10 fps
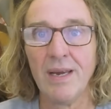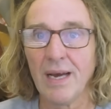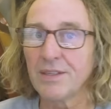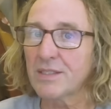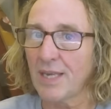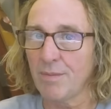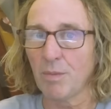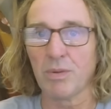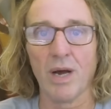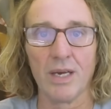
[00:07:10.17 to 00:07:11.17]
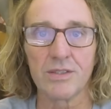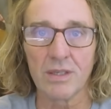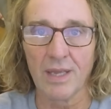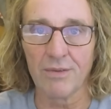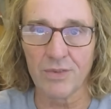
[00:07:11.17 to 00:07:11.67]
And the same applies to
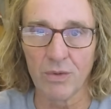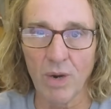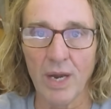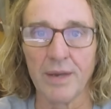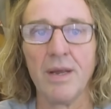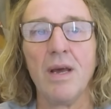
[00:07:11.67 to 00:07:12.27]
left and right.